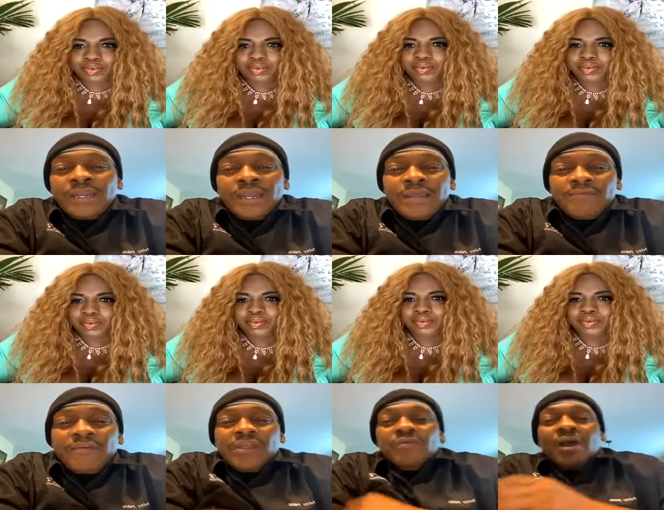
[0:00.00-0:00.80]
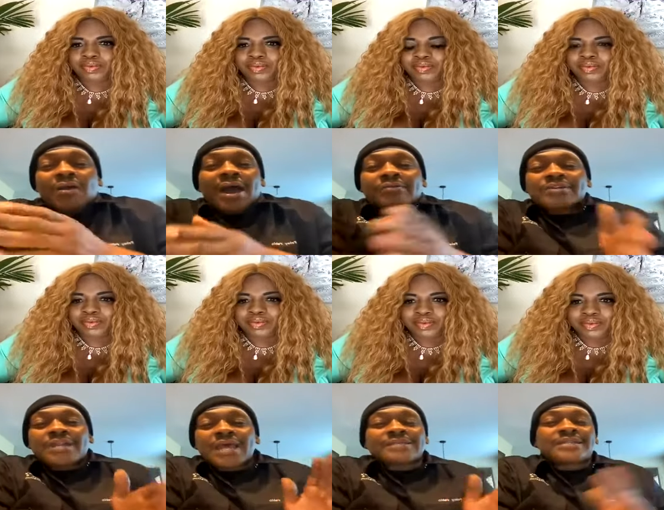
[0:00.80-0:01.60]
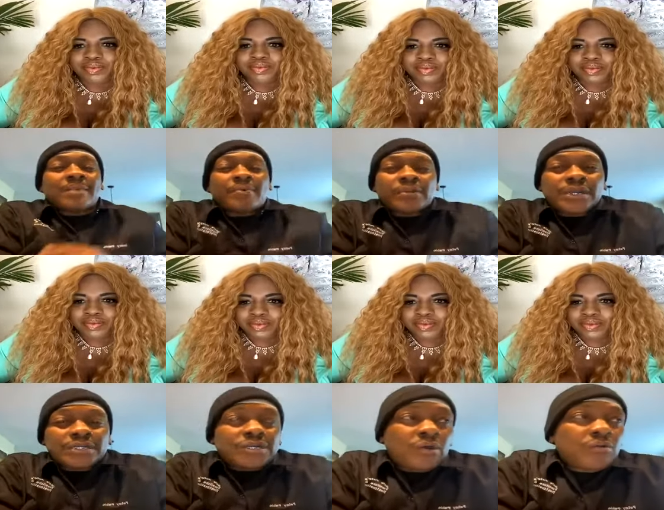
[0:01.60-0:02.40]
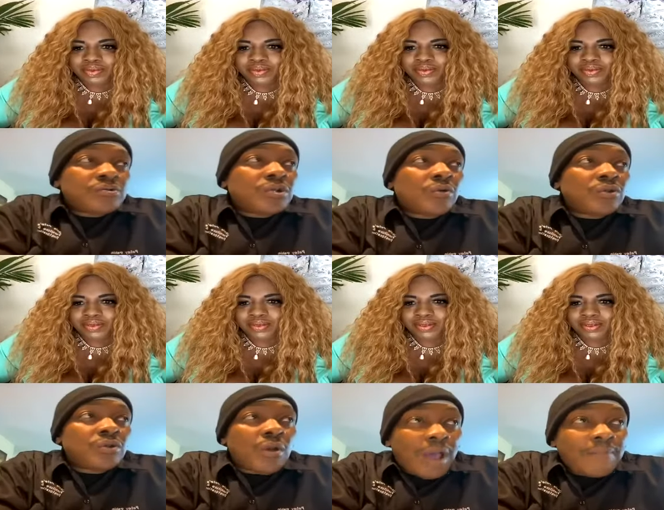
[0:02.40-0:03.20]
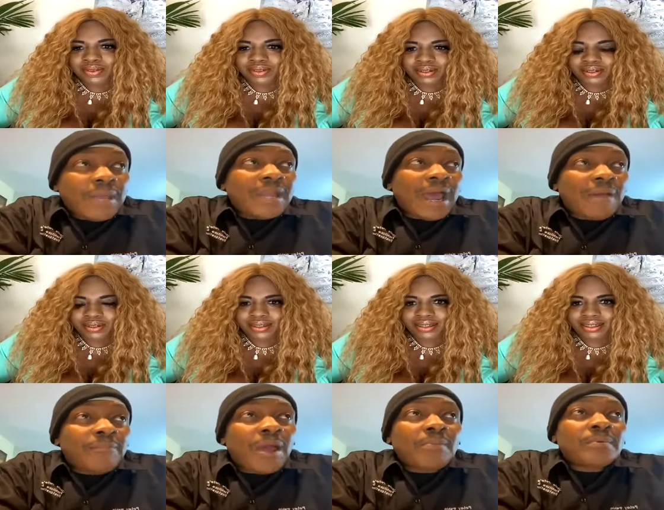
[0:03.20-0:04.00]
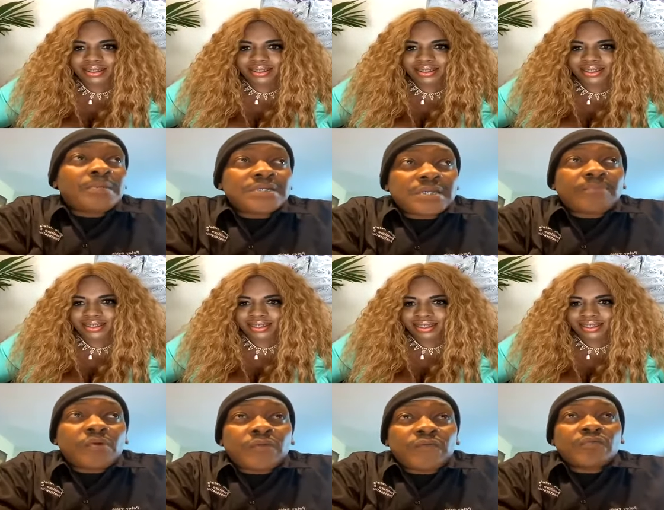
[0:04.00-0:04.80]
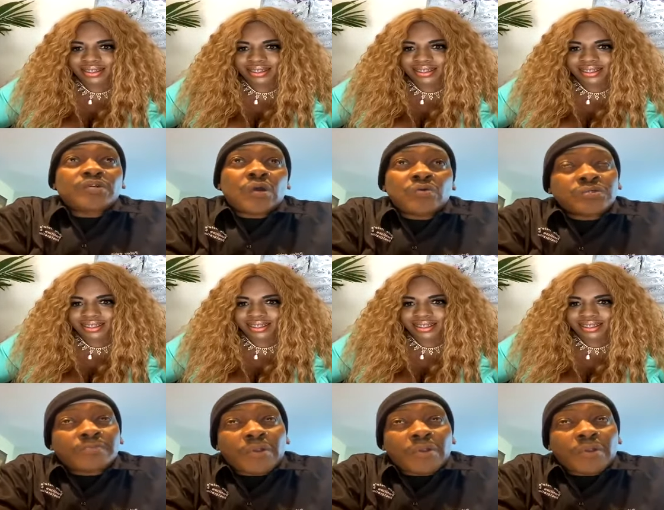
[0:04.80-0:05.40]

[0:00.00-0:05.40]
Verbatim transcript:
Speaker 1: figure out how to not step on any toes. So you know, I'm and I probably stepped on a few toes and burned a